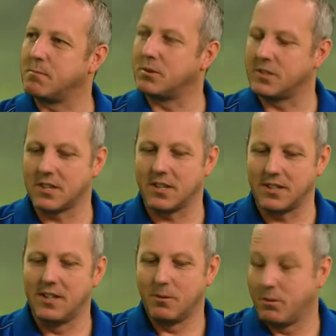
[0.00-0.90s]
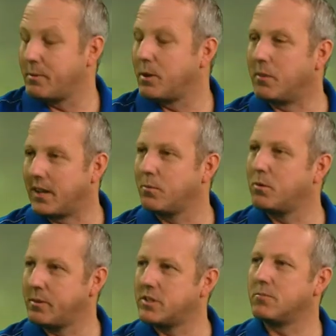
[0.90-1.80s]
But we'll be up there.
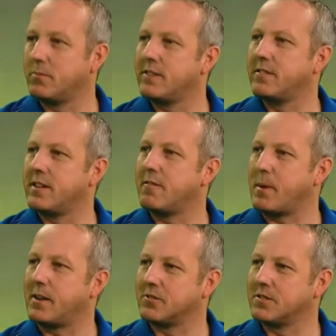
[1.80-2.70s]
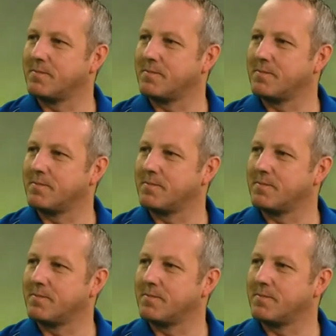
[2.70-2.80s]
We'll be somewhere thereabouts.